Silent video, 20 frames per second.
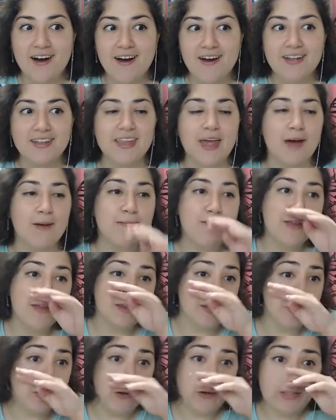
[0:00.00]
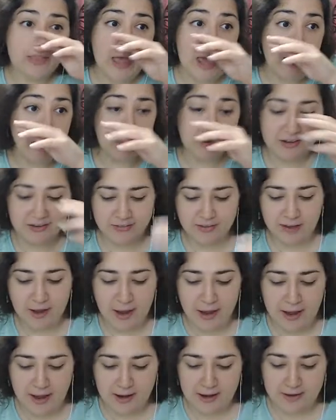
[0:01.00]
that mean you know what that means,
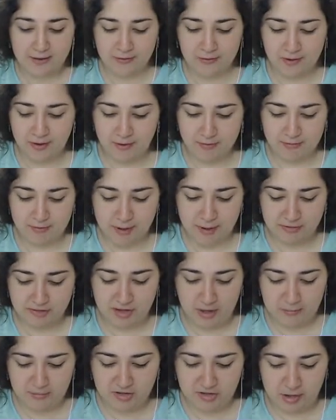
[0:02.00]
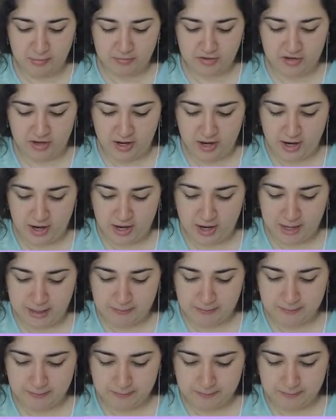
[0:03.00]
guys. Rotom Tum time.